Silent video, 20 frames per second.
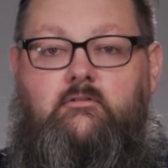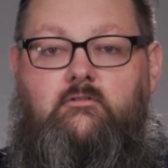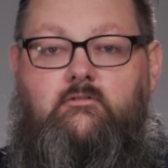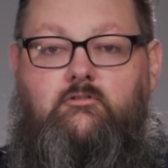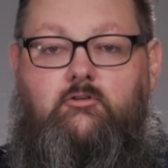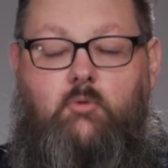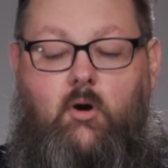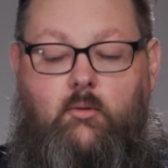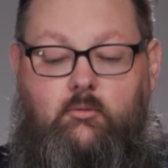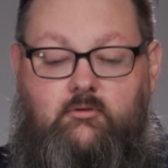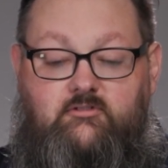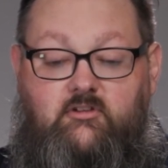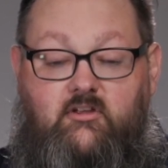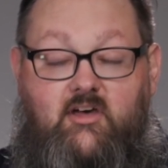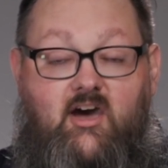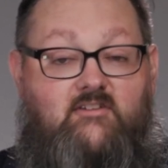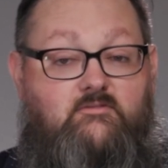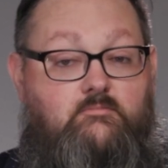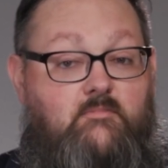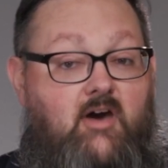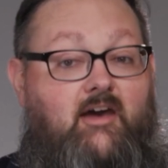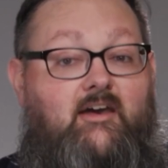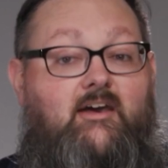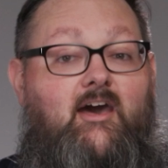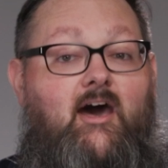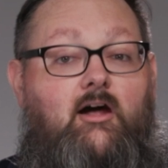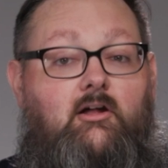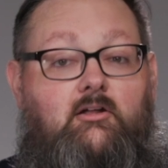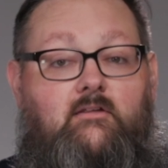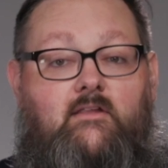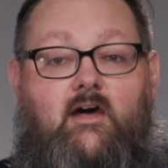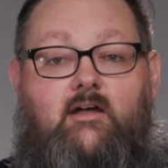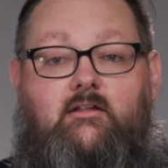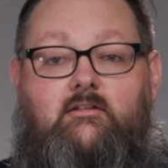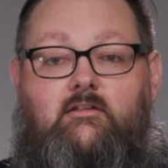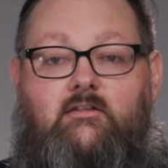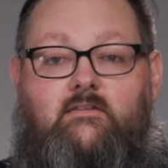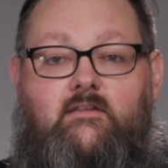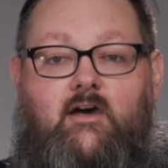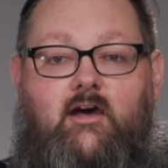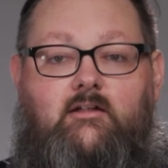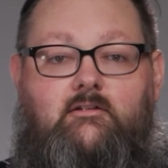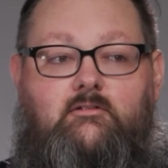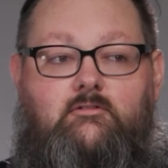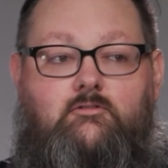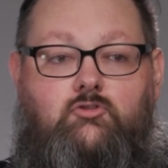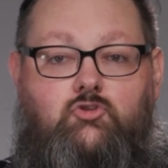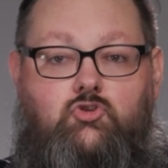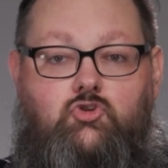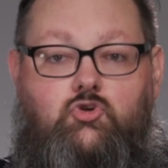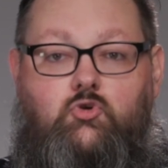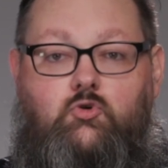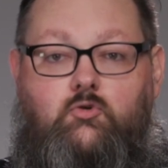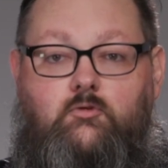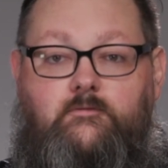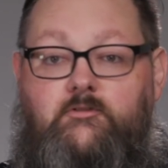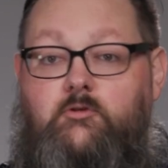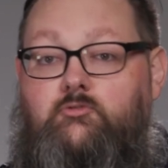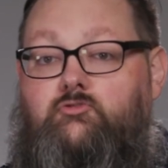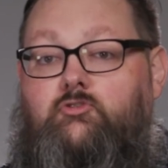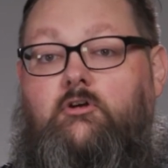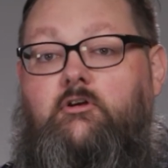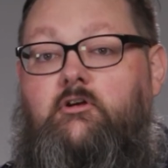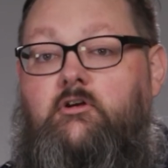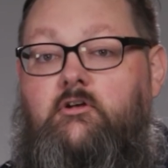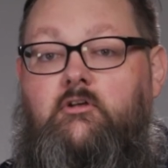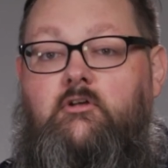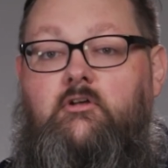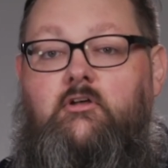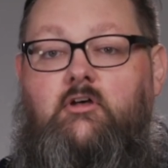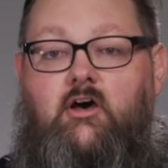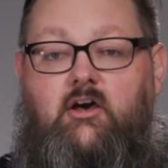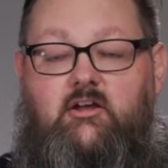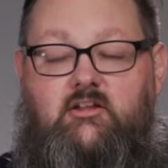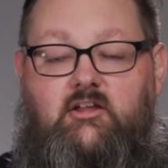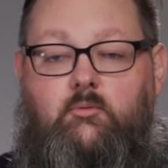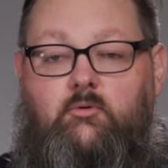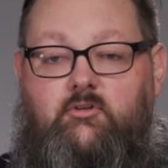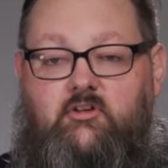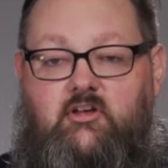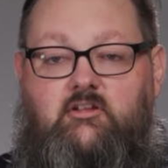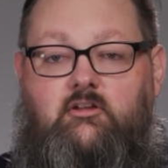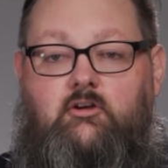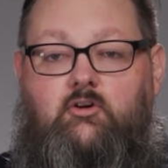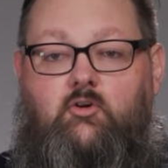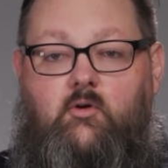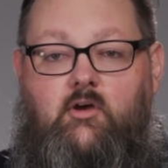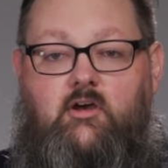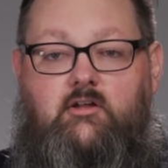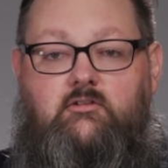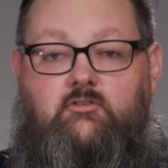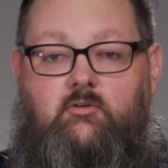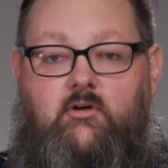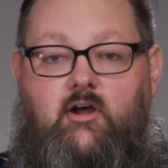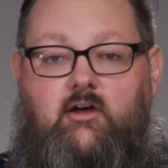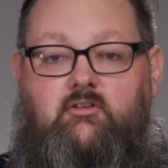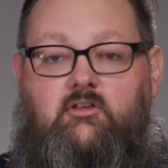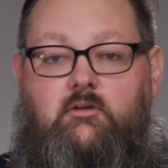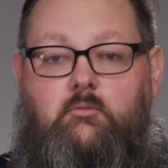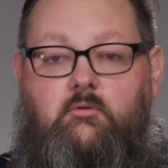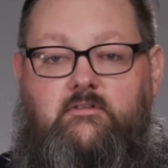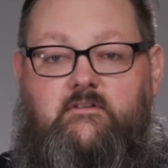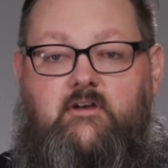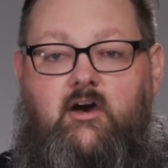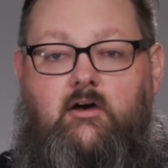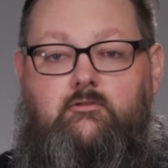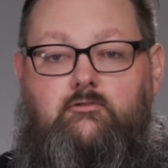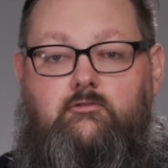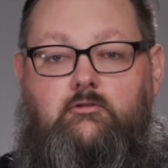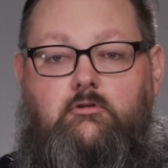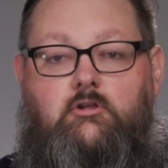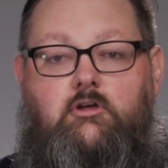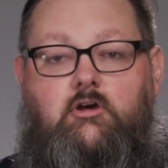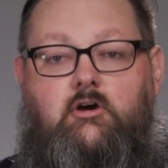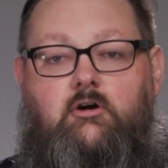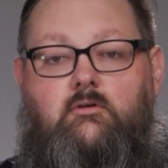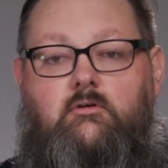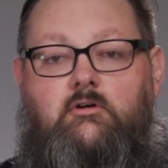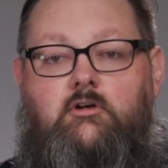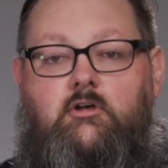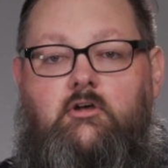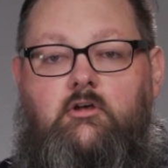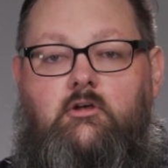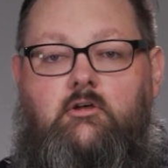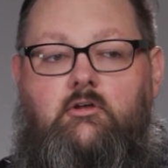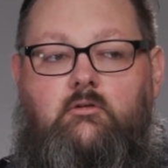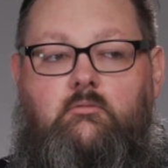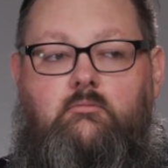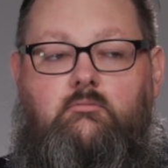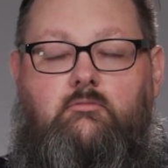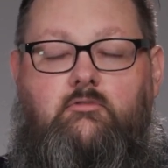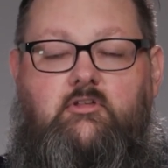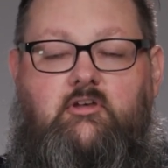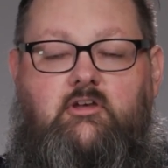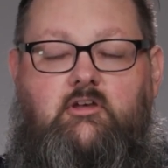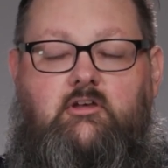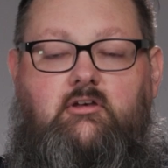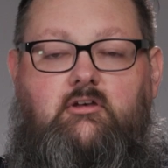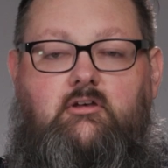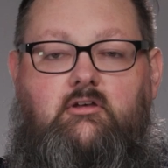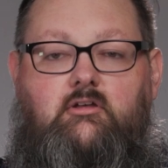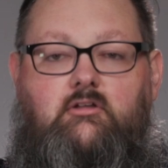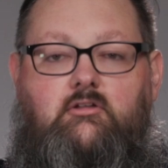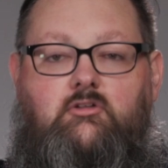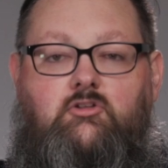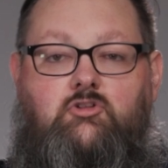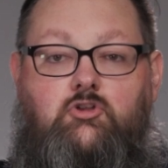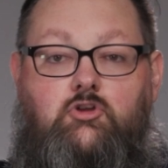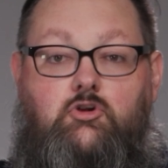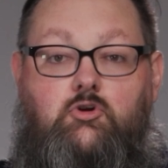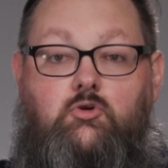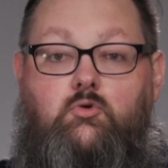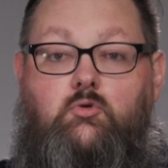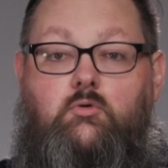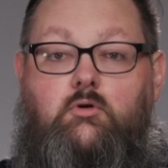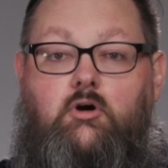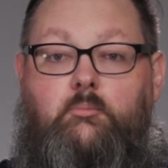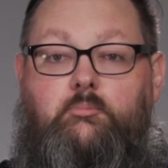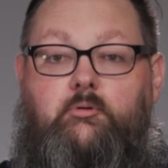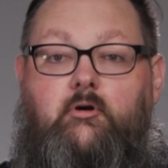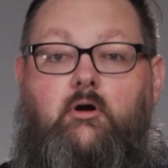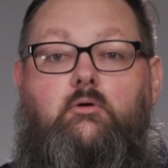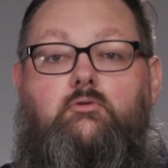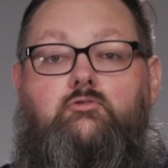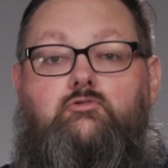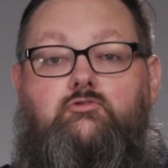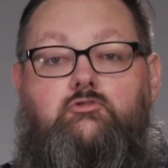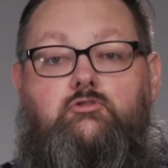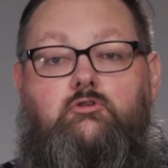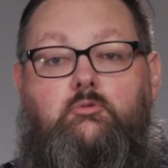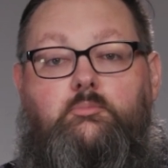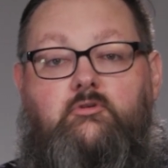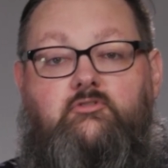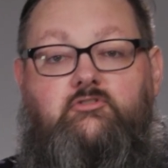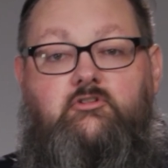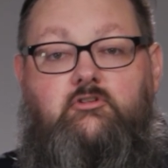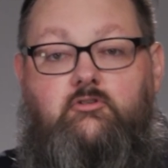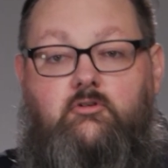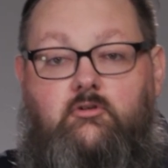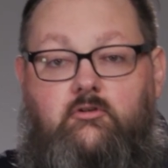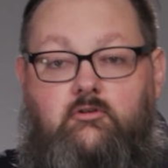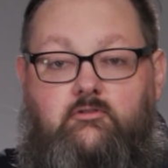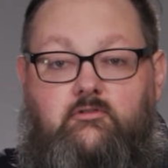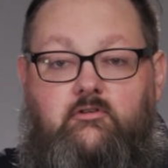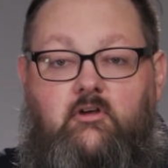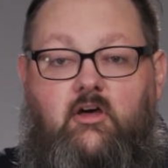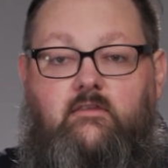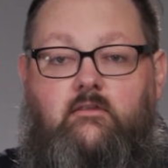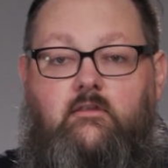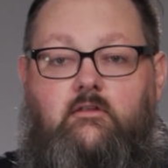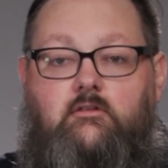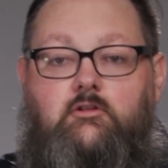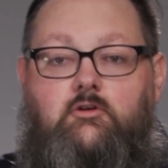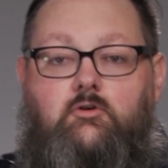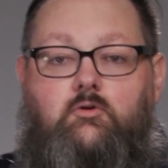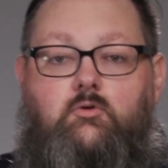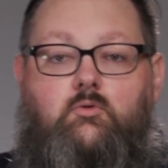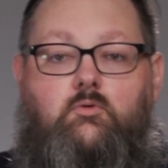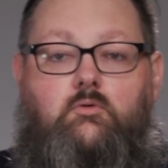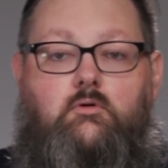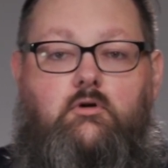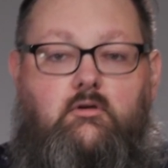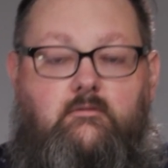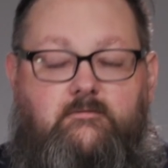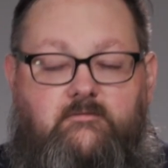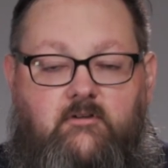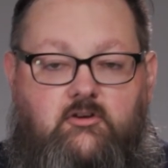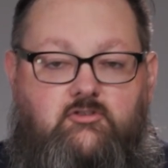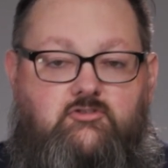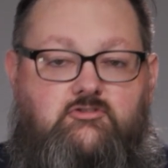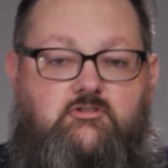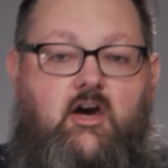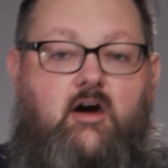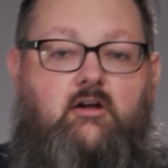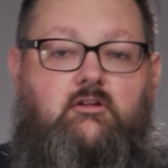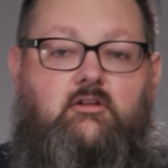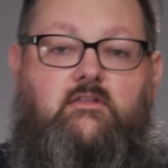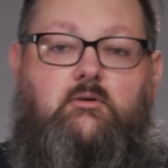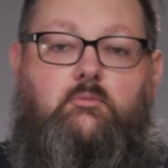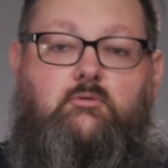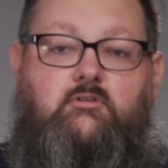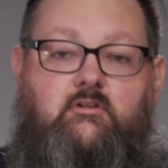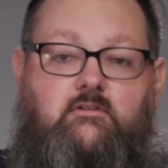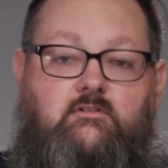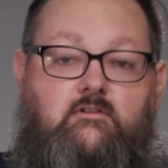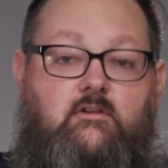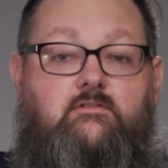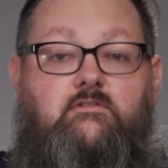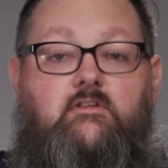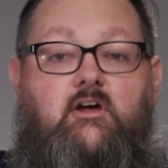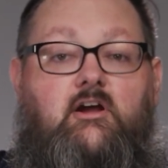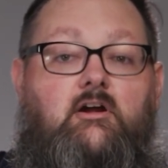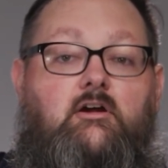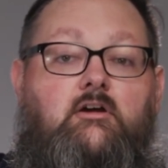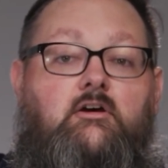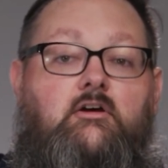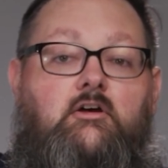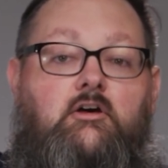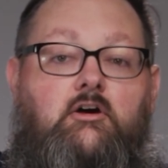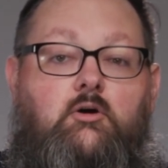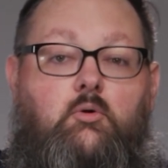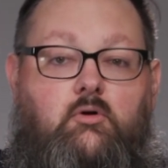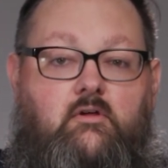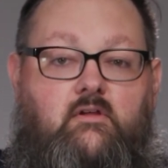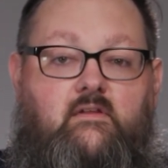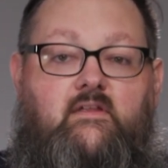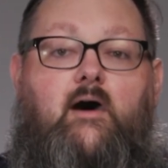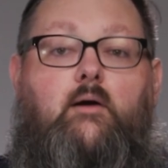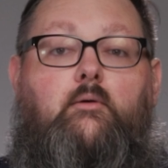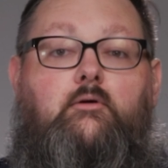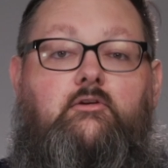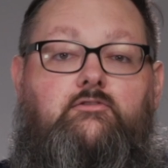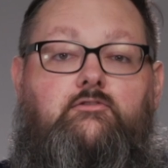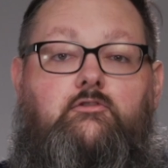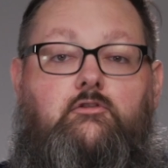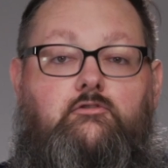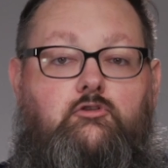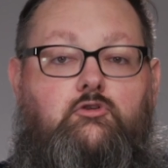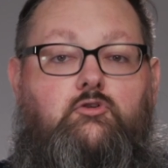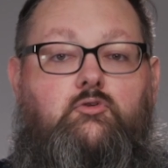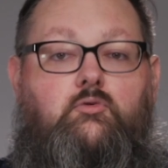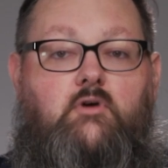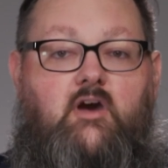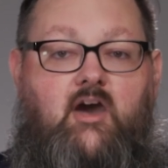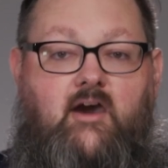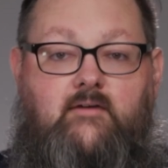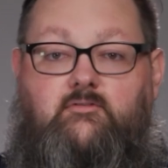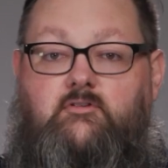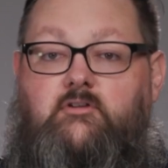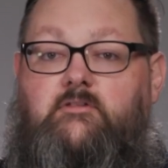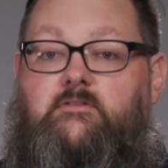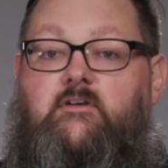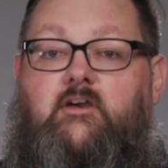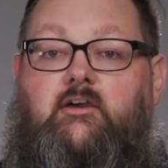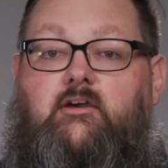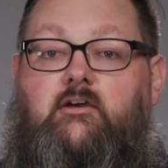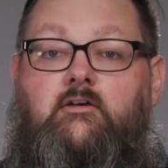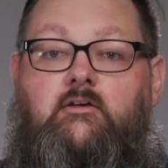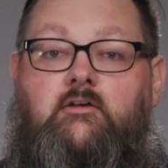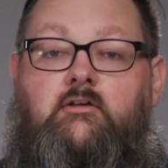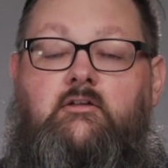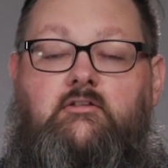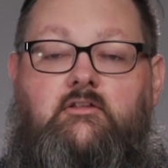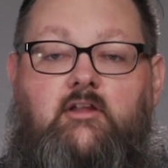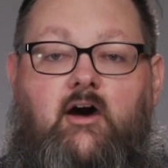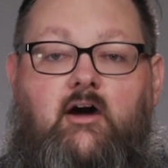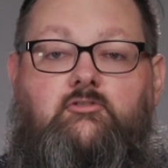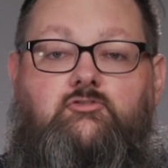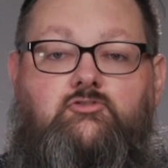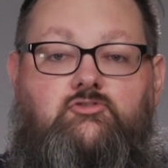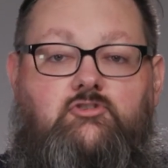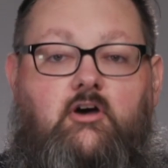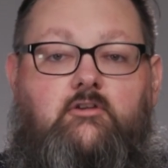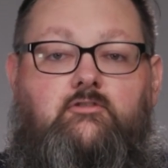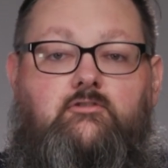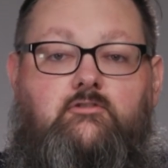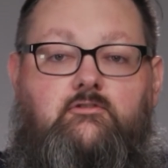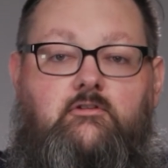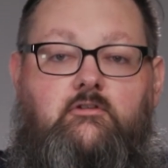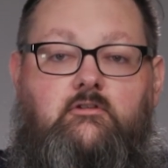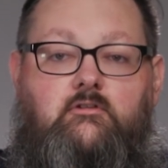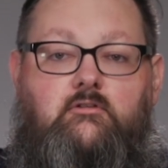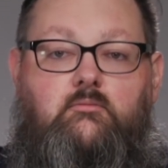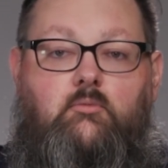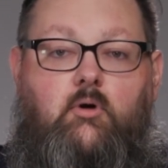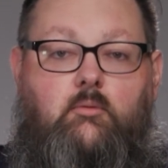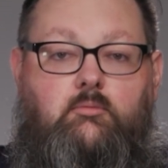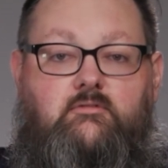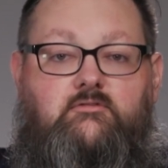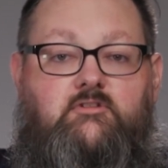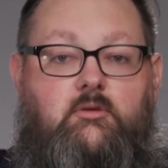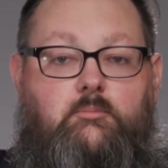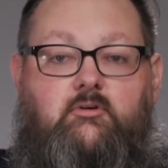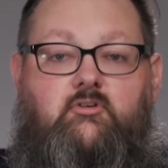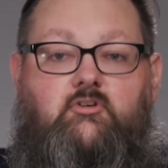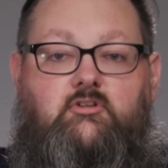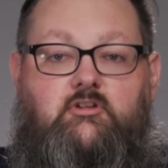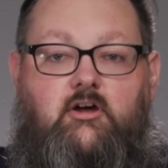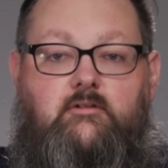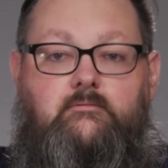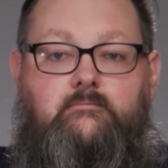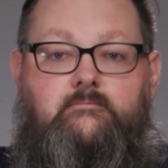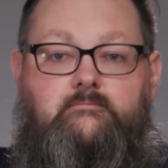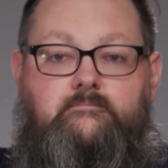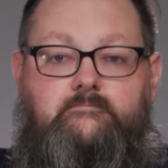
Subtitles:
So while we'll still have MetCal in that new future, and it will integrate directly with Cal Studio, the new approach to procedures and the new functionality that will exist there will allow us to do everything, not just what we've typically done.